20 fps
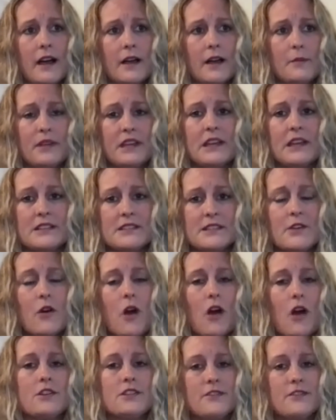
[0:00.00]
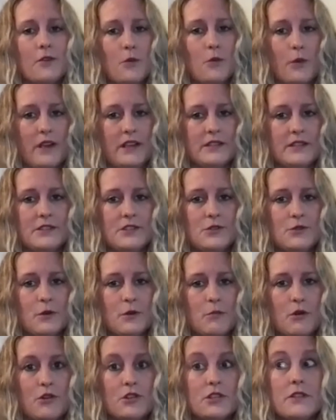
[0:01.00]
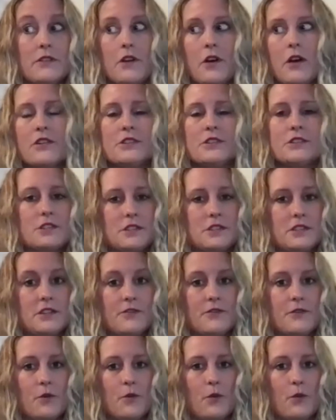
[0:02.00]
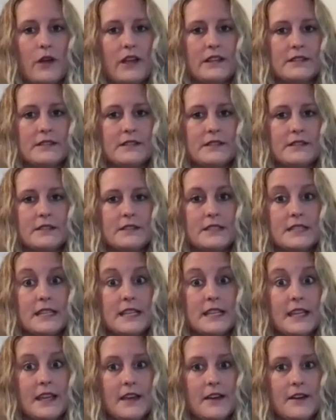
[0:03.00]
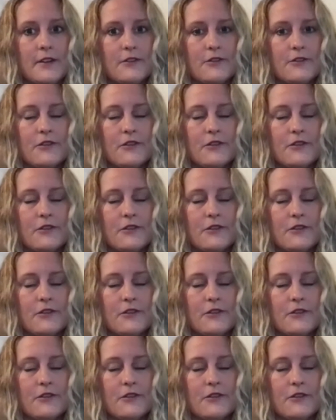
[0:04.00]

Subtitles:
because there are different ways to approach and there are different ways to give.